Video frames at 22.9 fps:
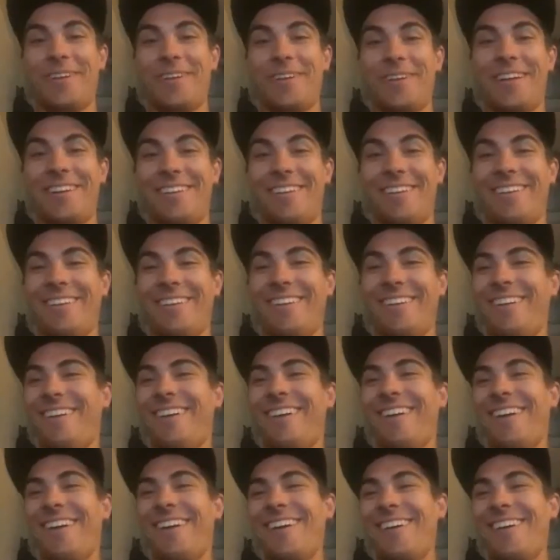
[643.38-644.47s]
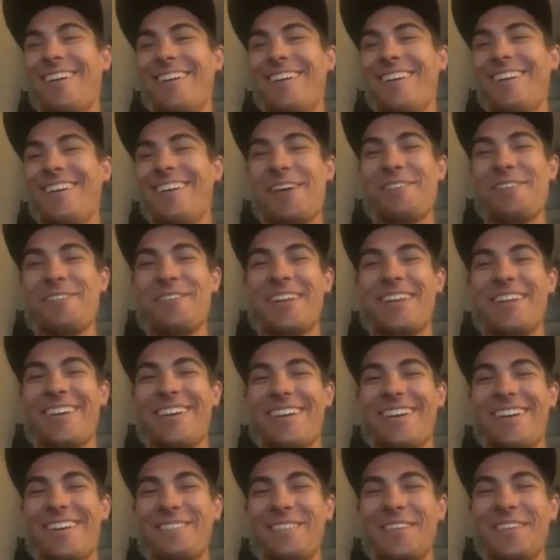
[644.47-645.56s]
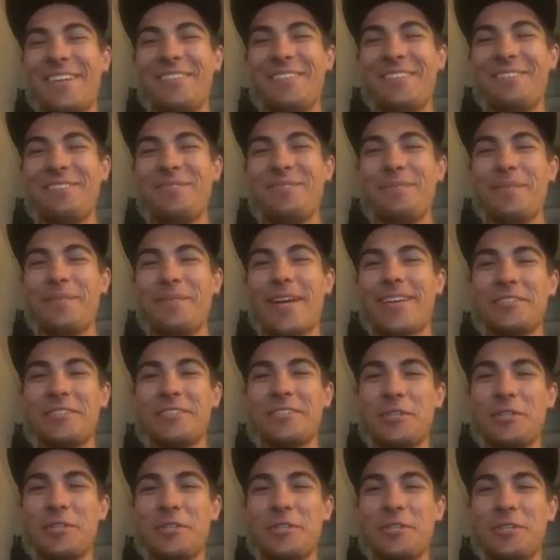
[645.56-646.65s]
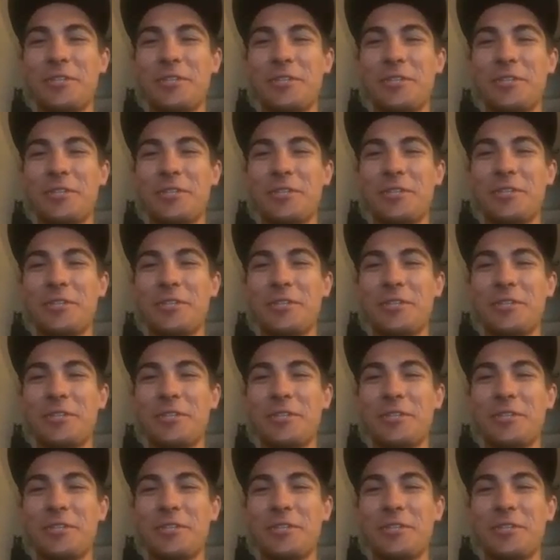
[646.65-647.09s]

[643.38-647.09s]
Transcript: man. I've been making the jokes.